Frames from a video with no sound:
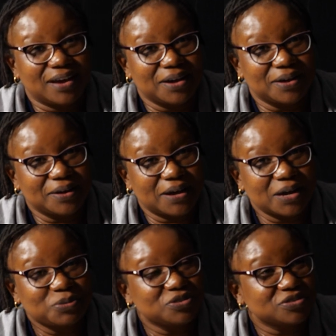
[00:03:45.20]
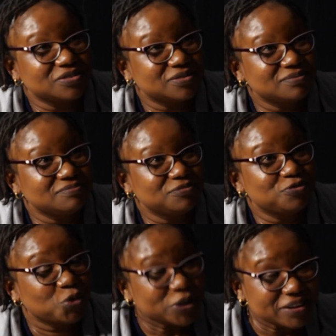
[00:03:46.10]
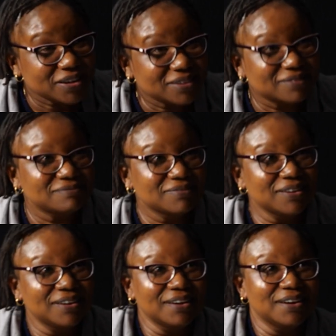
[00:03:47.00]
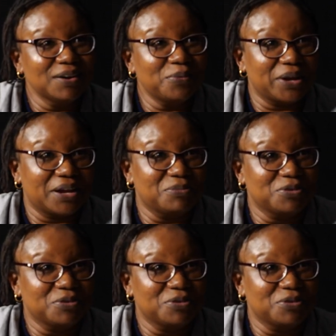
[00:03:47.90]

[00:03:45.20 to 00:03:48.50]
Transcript: I was just 40 when I